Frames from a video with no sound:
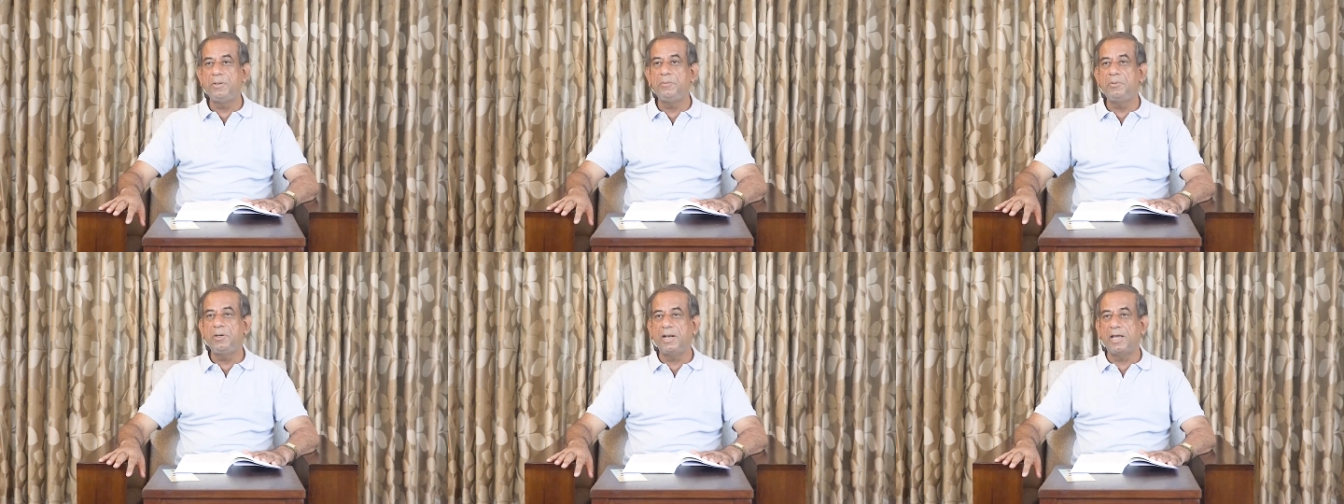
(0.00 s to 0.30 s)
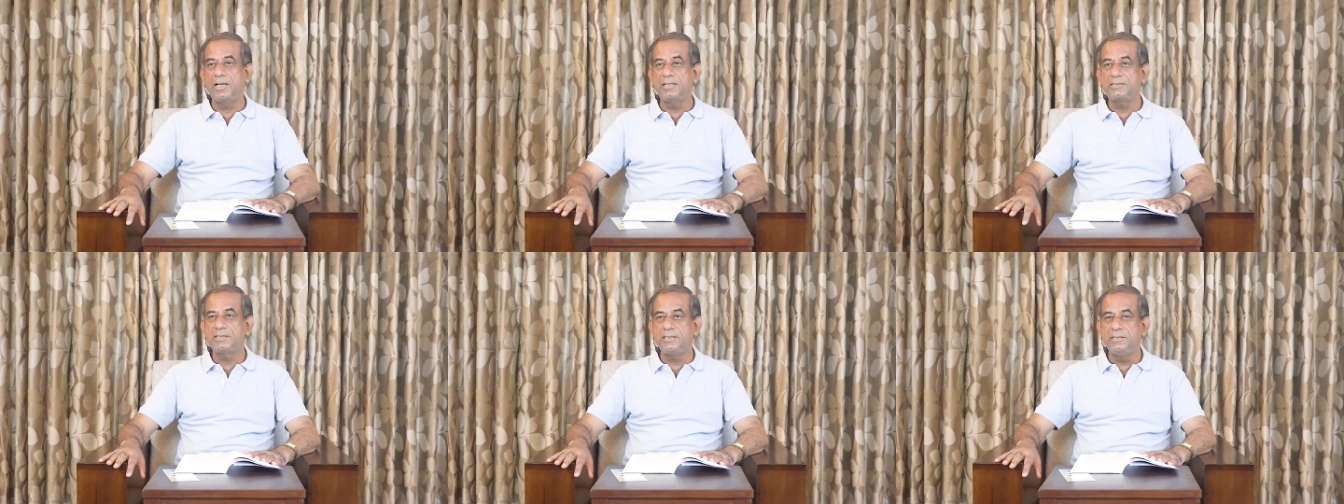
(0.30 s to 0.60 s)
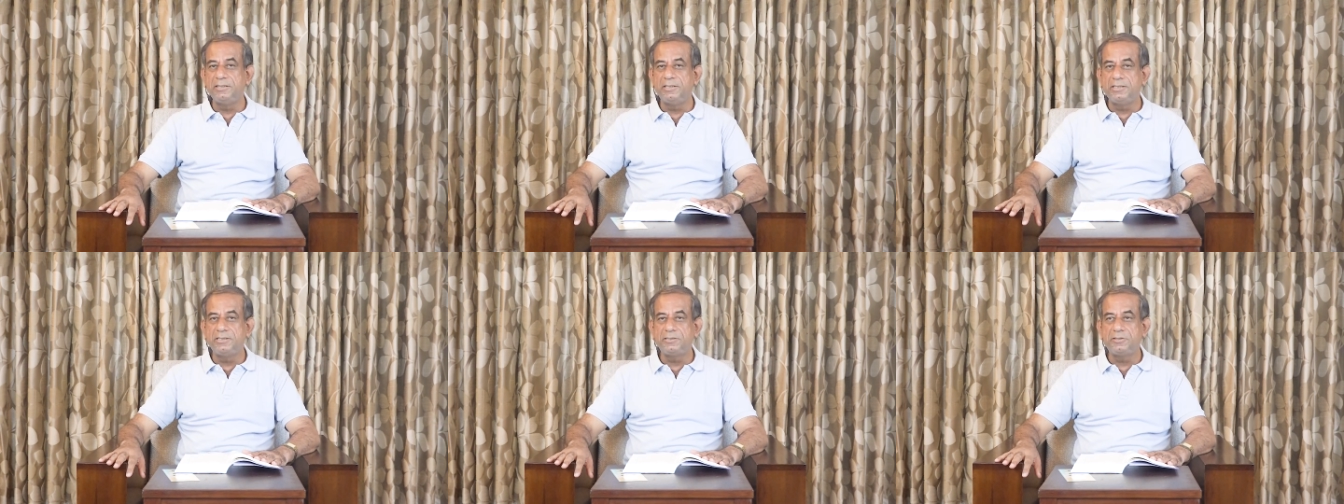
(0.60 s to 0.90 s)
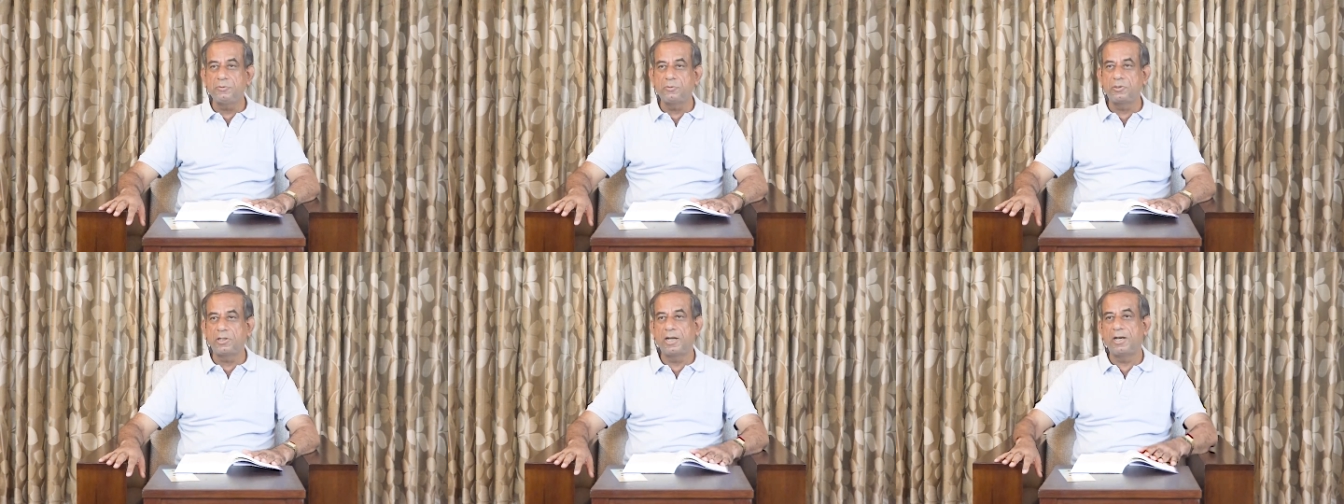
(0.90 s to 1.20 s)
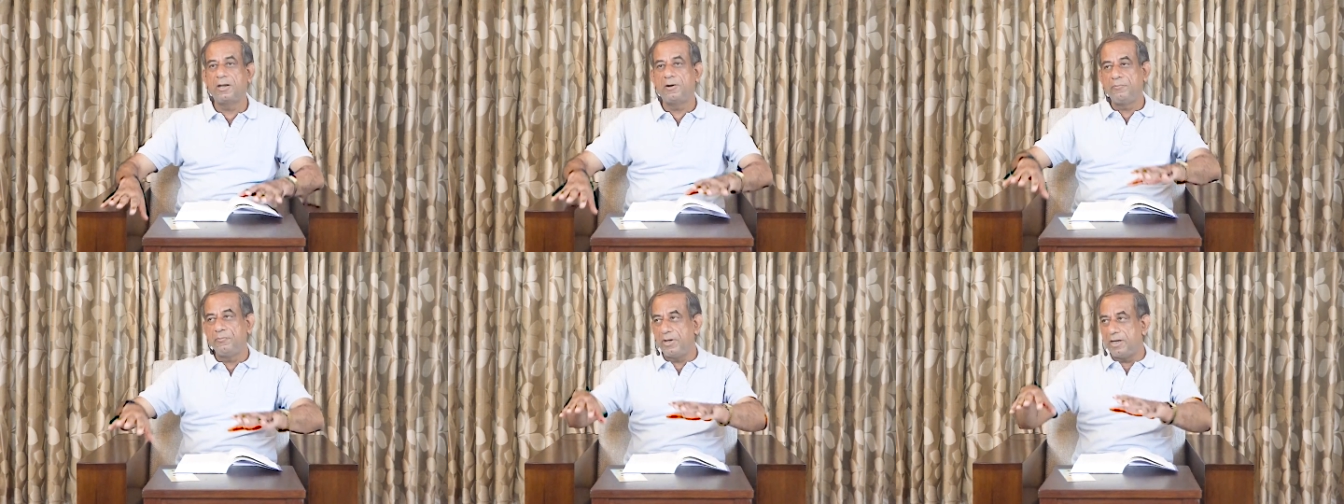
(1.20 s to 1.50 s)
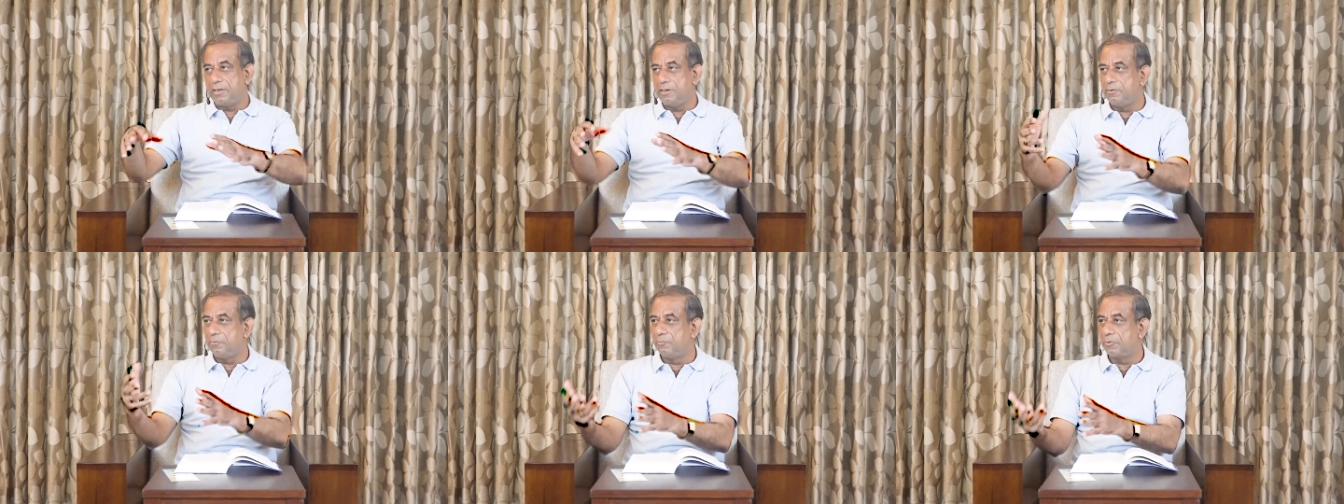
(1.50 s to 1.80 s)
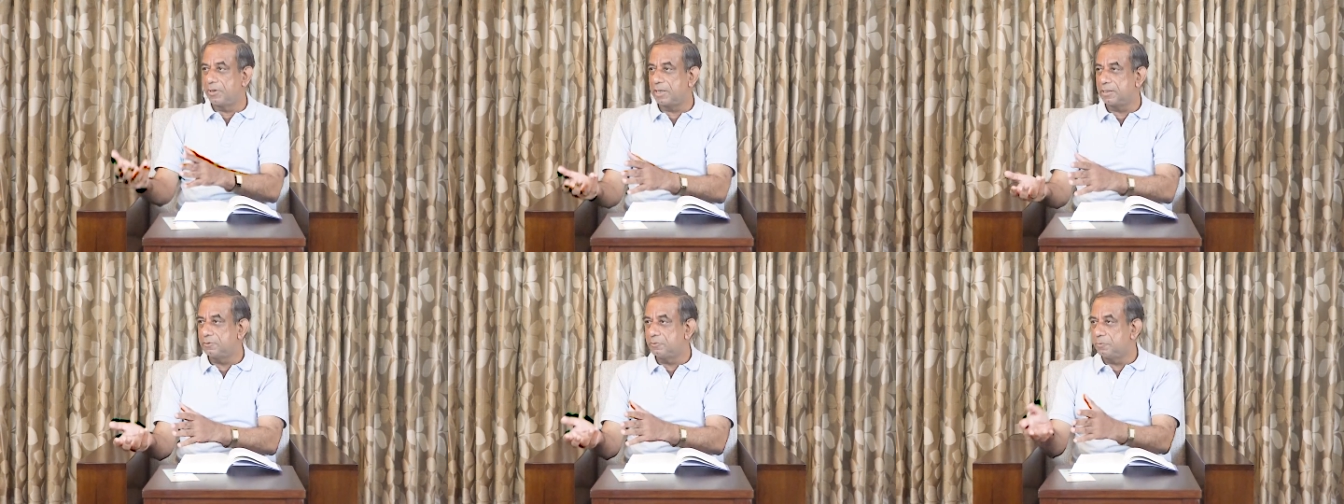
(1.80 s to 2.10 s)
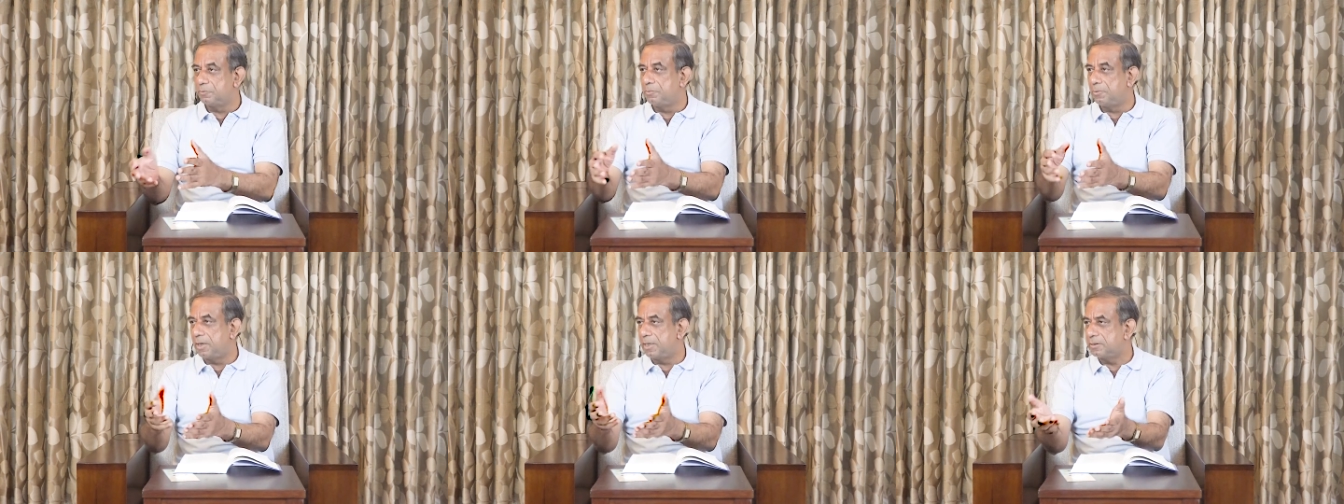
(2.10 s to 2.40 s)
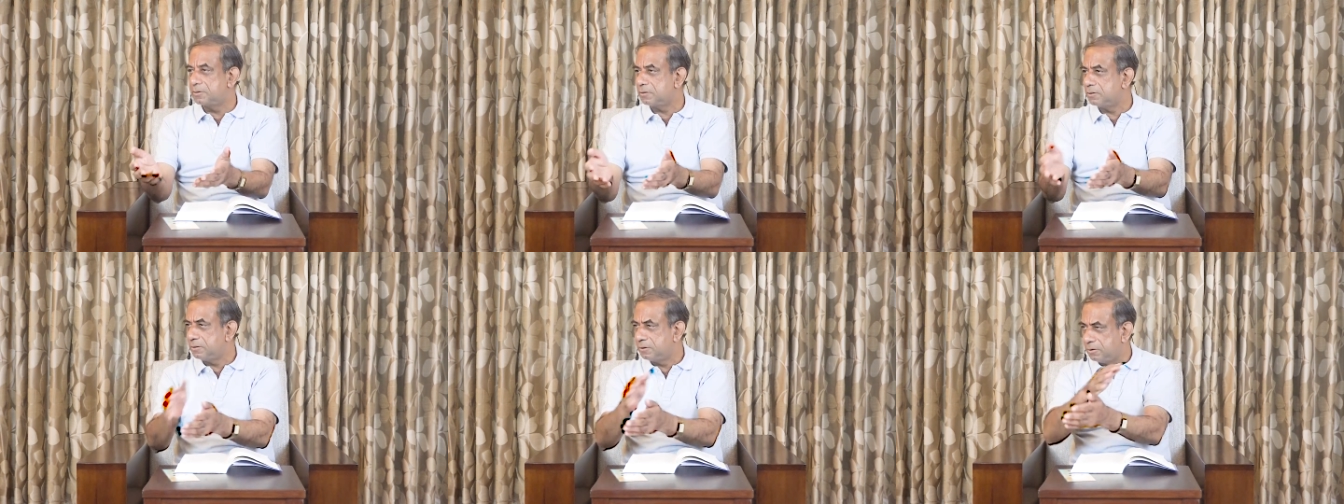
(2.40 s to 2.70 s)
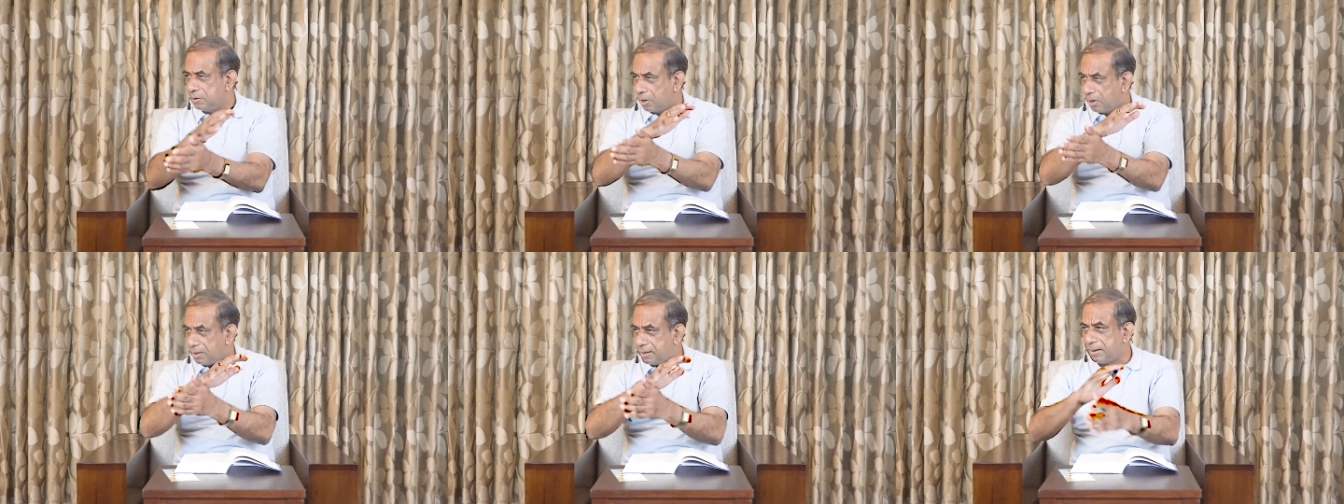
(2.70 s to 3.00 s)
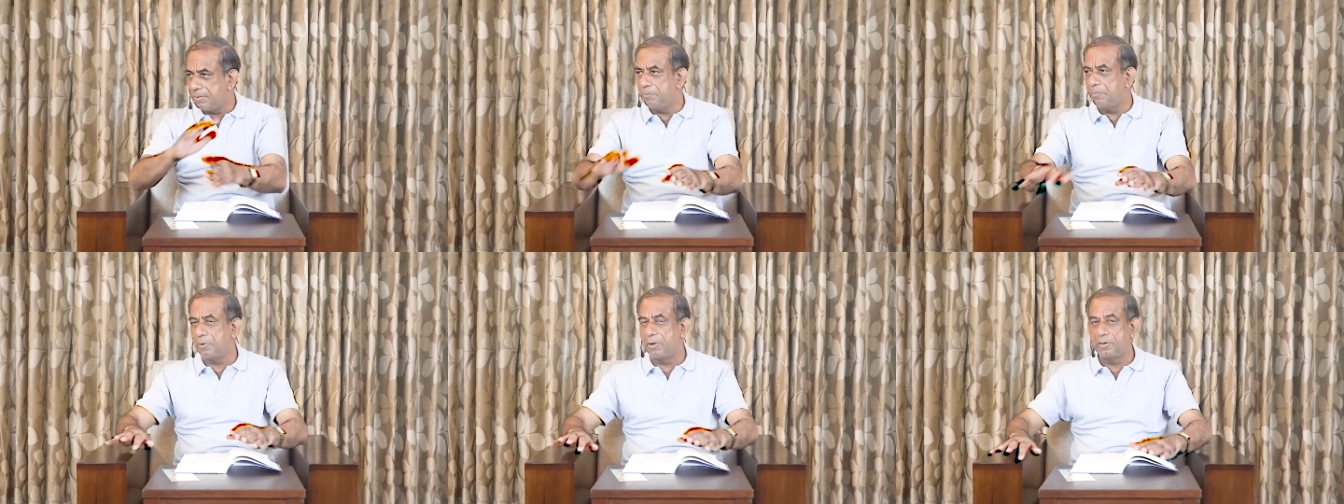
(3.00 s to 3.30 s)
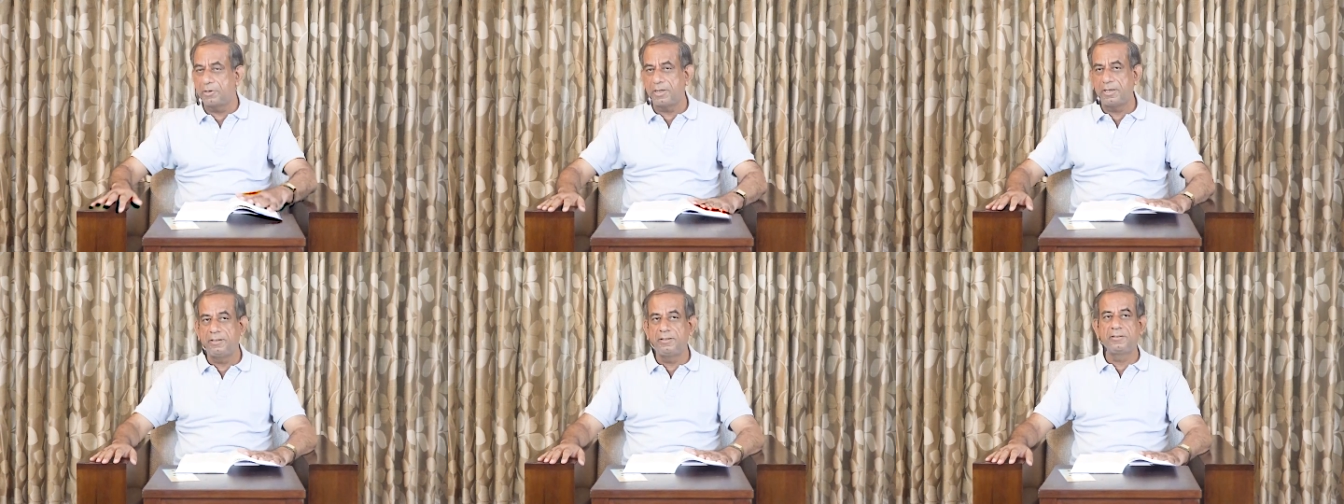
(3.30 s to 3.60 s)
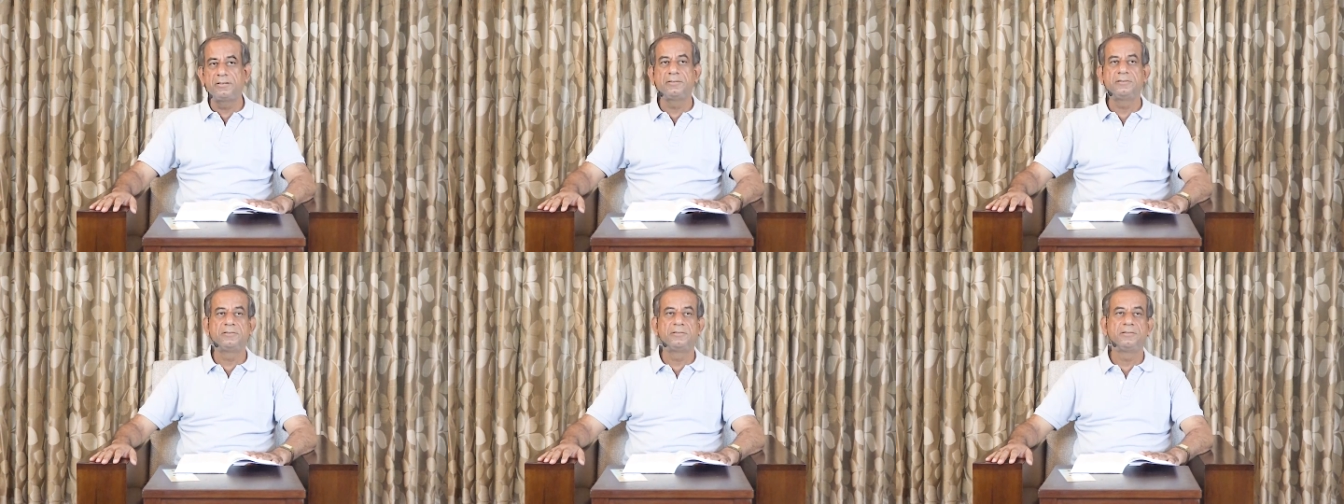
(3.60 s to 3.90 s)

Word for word: People ask in this yoga when vrat upas, not important.